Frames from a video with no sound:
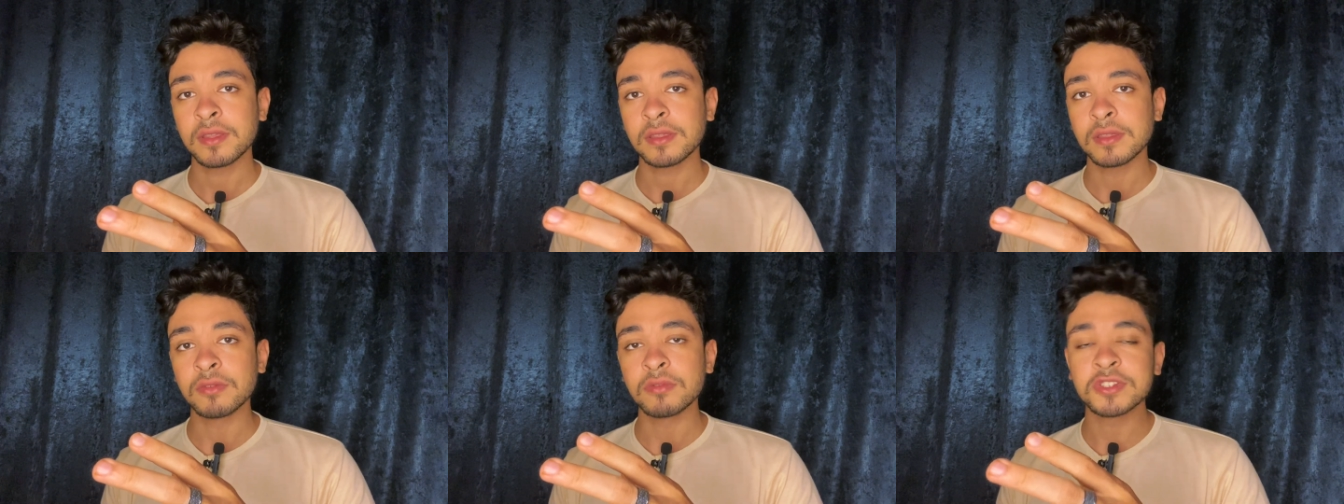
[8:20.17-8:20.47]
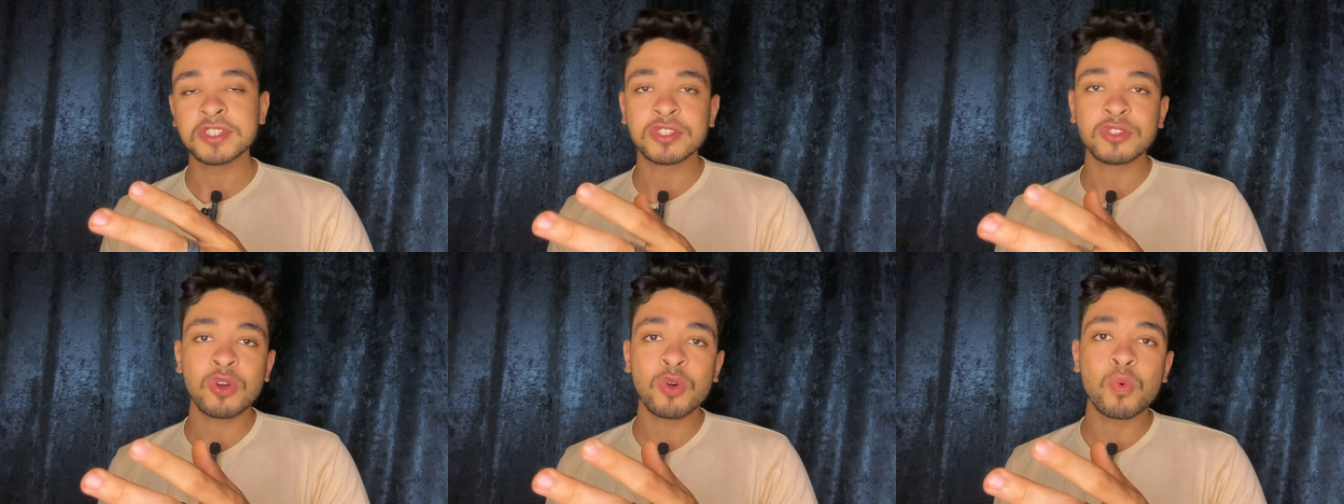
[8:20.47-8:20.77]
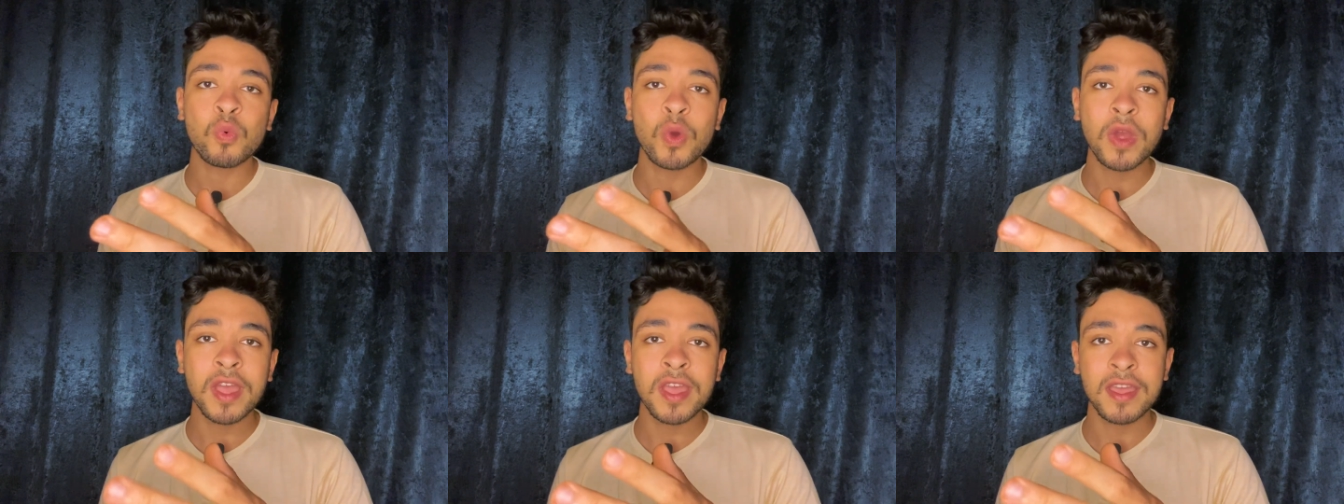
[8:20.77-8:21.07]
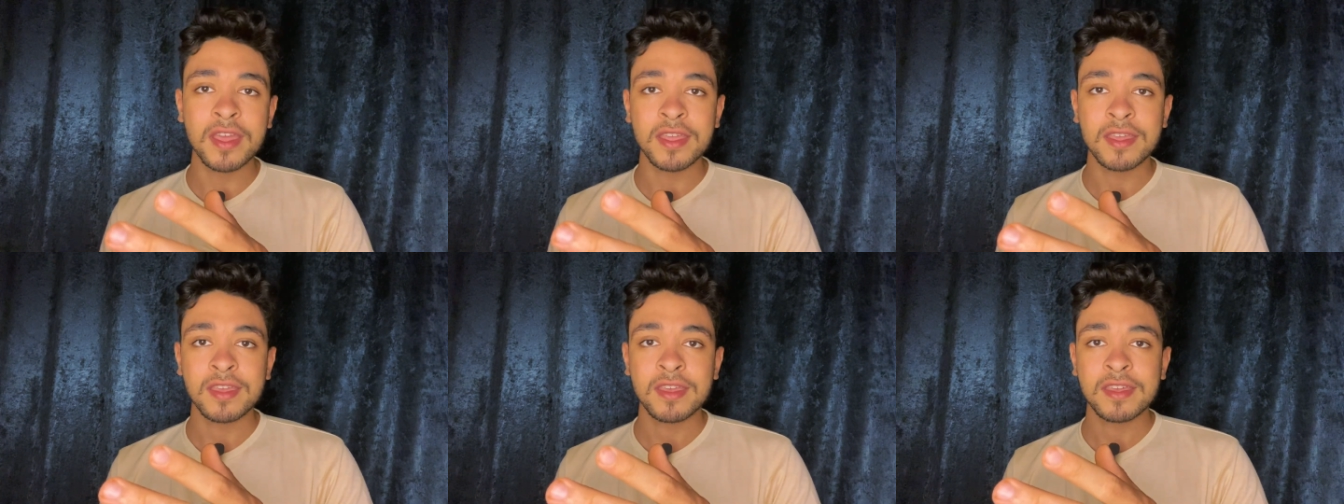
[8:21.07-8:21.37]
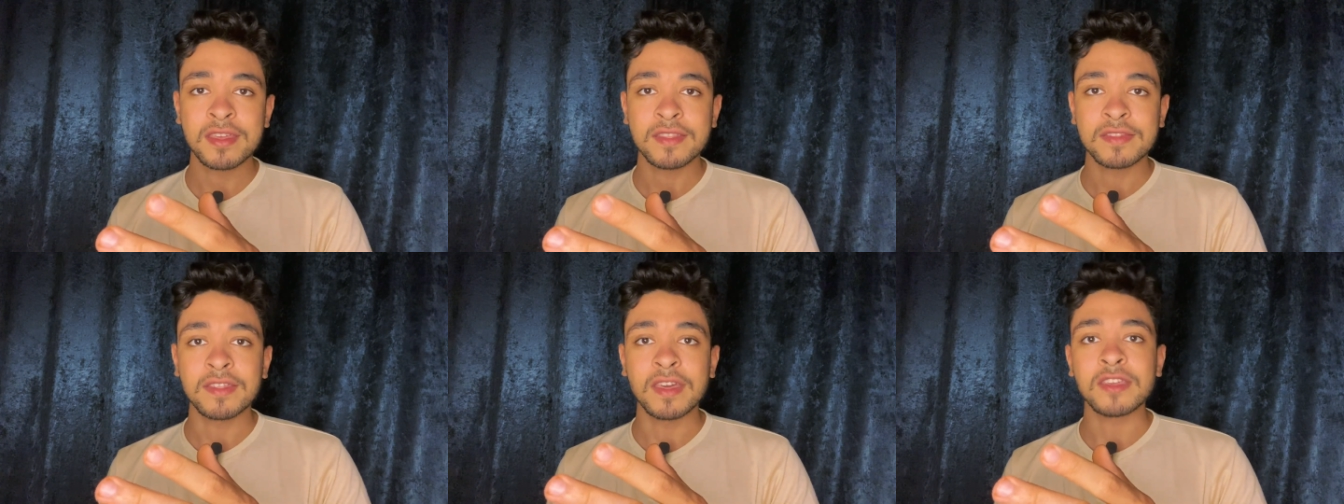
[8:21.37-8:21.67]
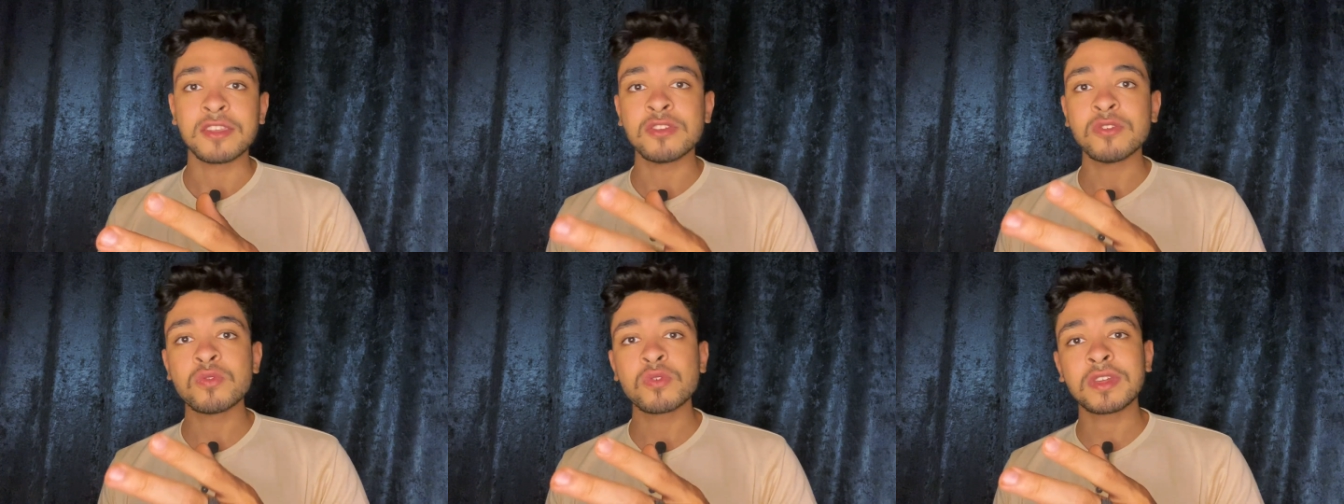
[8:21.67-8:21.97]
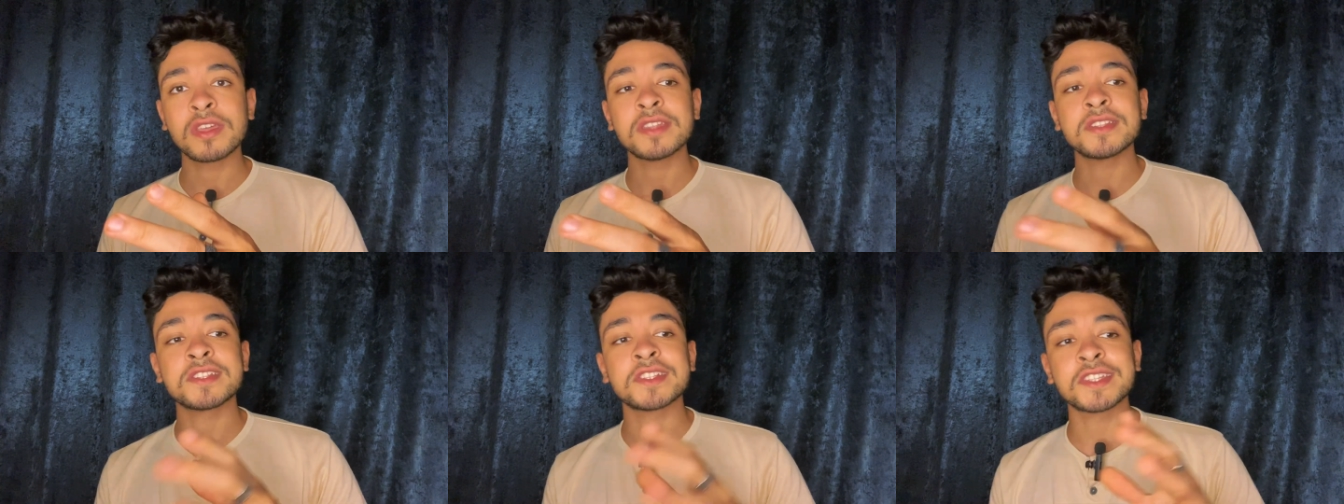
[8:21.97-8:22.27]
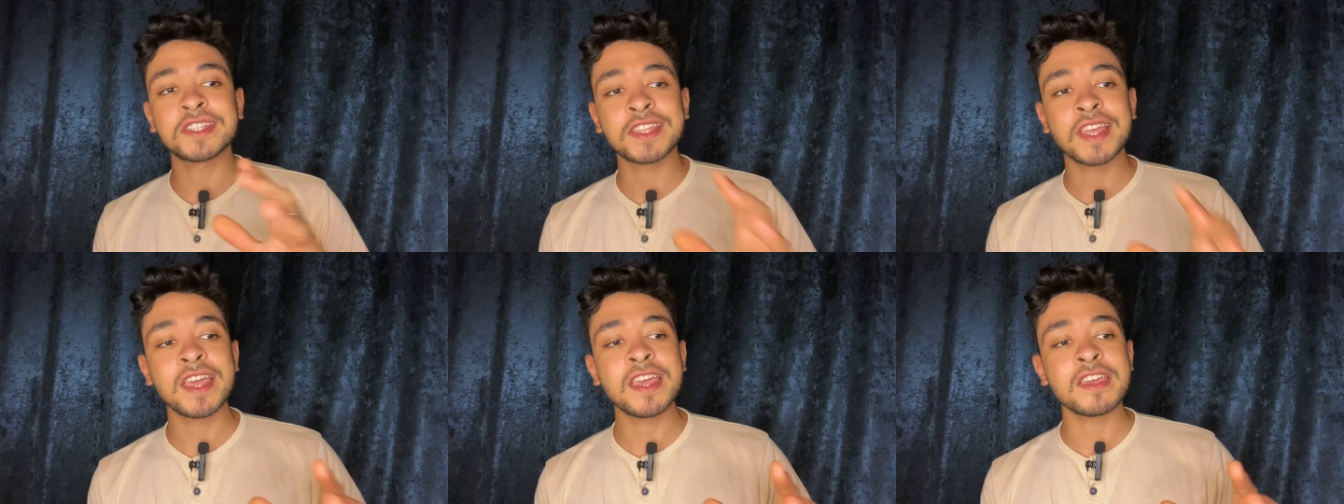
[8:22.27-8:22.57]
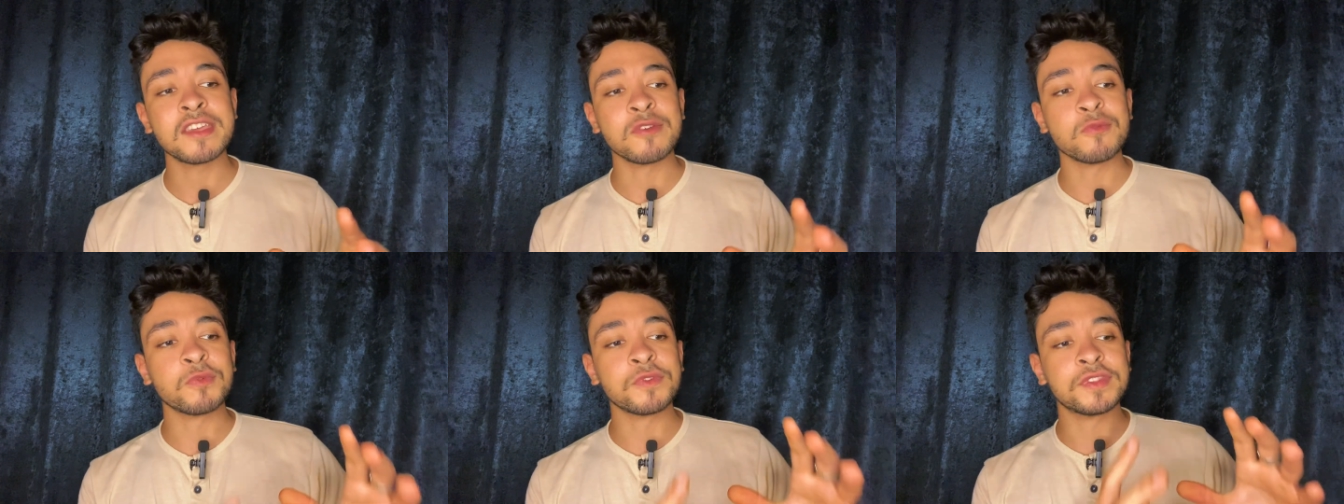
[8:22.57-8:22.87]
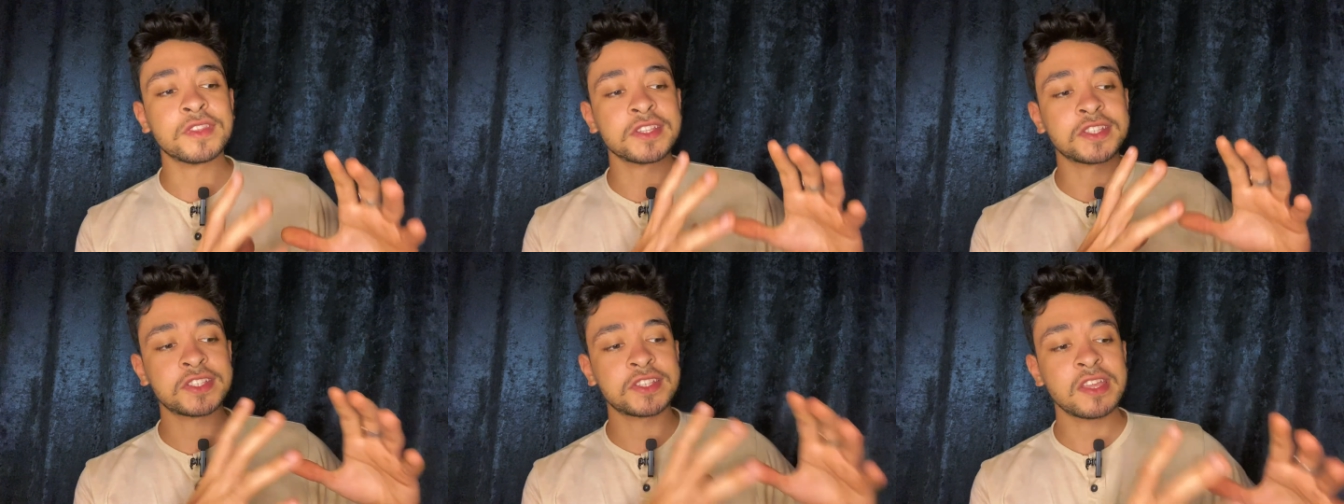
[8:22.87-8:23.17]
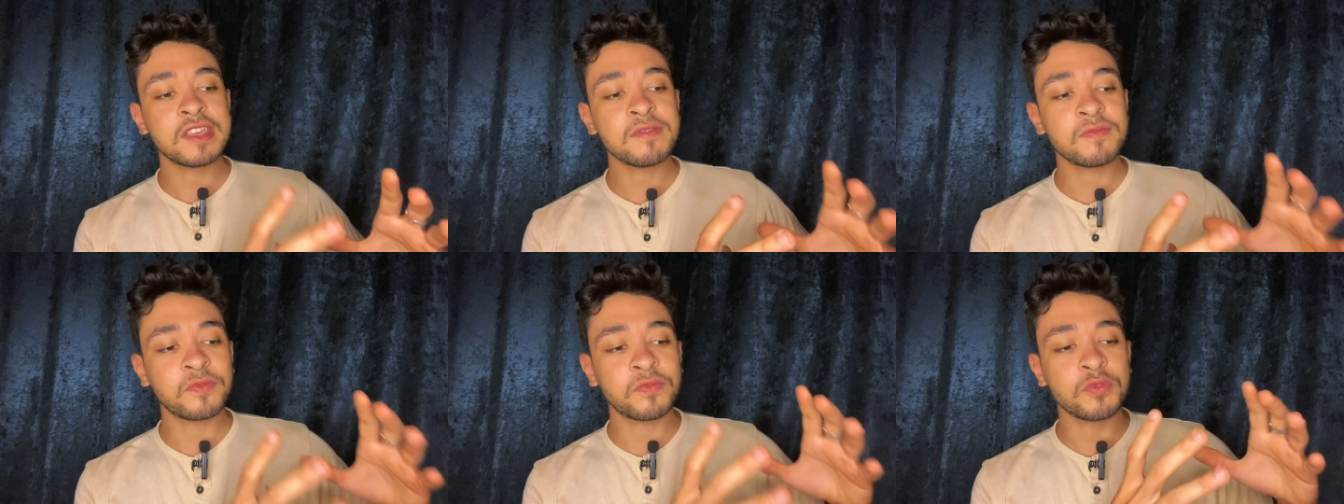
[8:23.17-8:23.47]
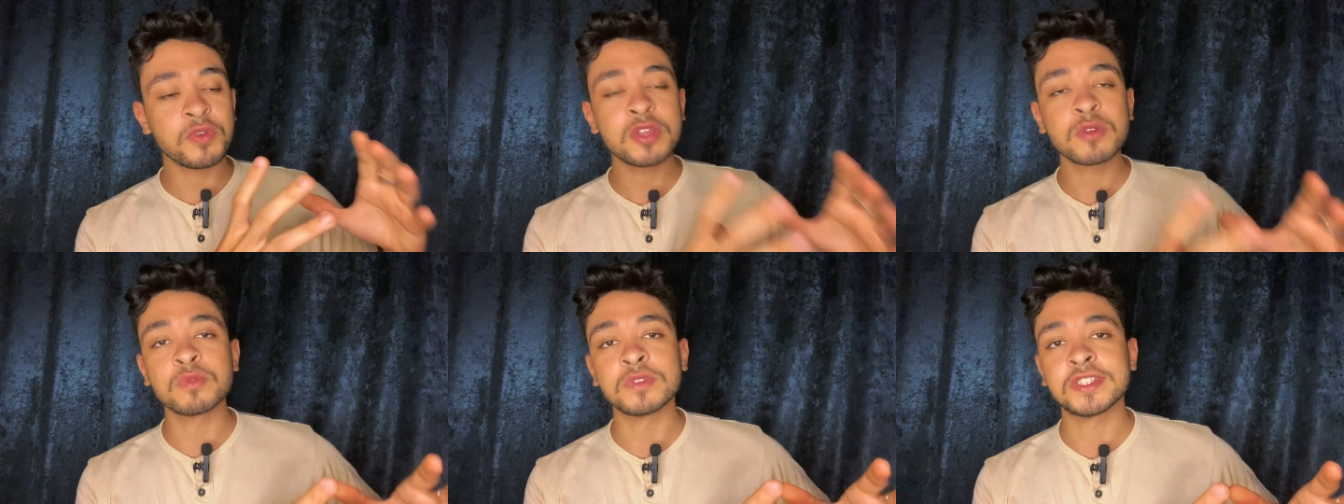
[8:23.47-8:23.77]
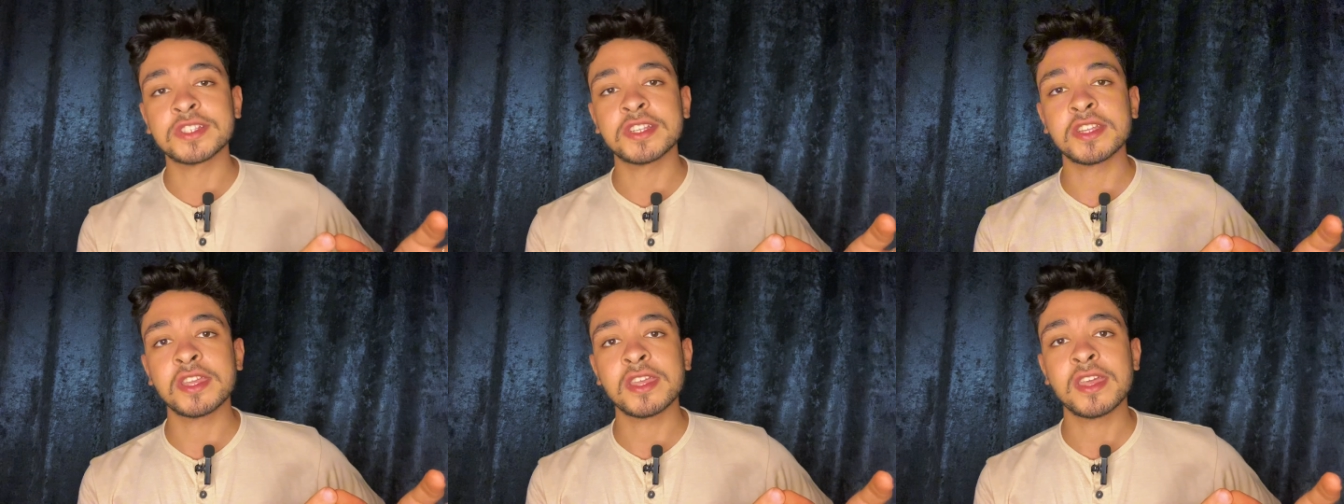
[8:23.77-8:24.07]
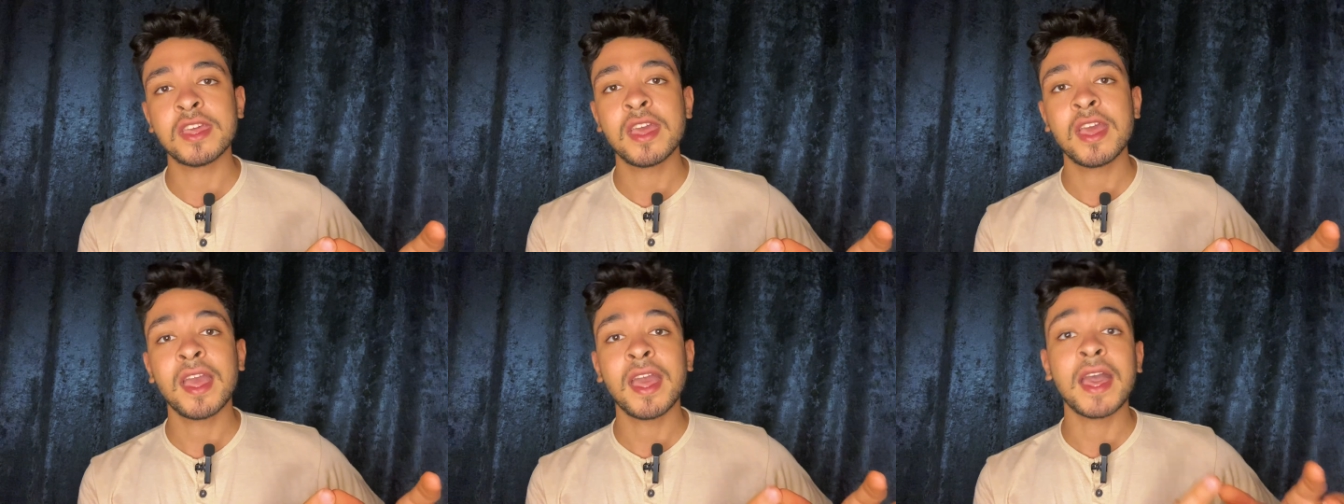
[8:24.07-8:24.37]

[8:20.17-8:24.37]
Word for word: There is no way that you can stay with the same frequency